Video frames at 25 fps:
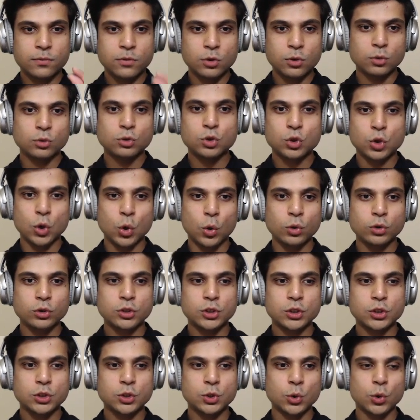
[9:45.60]
you
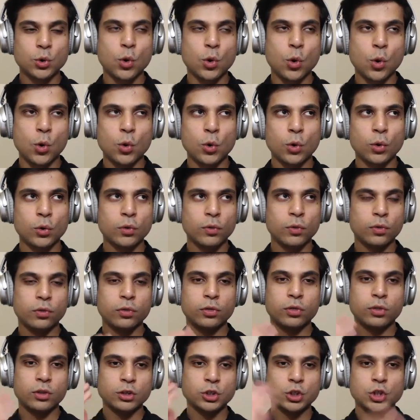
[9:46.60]
chose to go
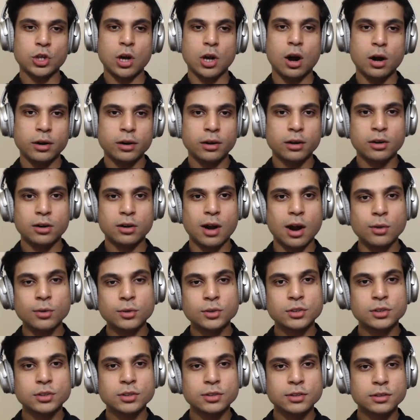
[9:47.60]
the sharding
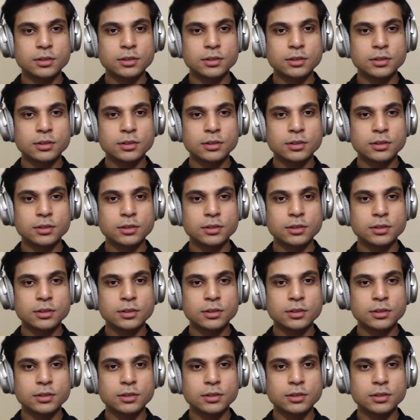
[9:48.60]
route?